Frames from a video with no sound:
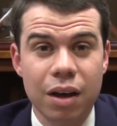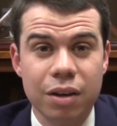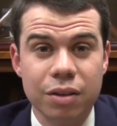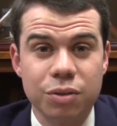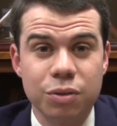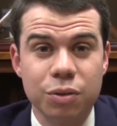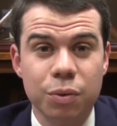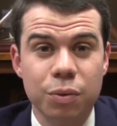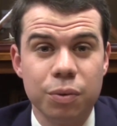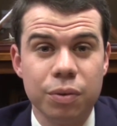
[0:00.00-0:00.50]

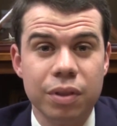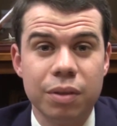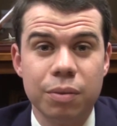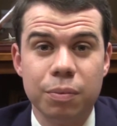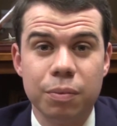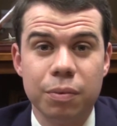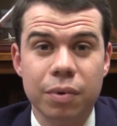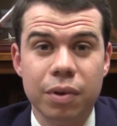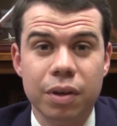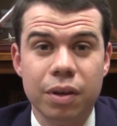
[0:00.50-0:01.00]
so
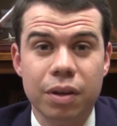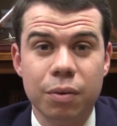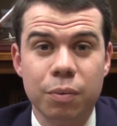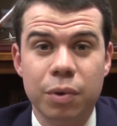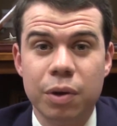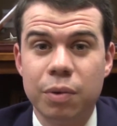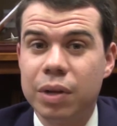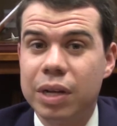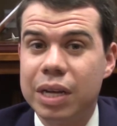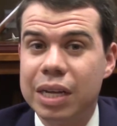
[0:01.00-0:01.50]

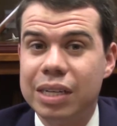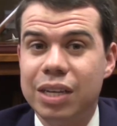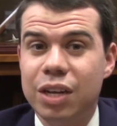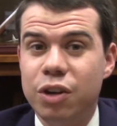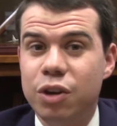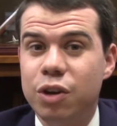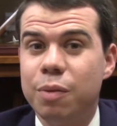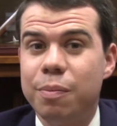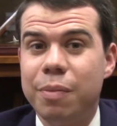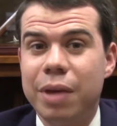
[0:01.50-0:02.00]
we will
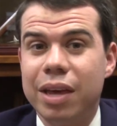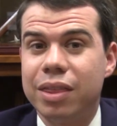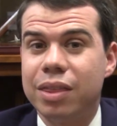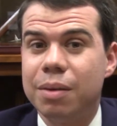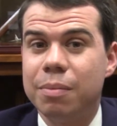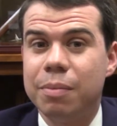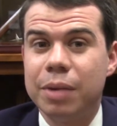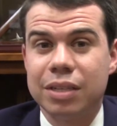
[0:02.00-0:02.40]
continue to make them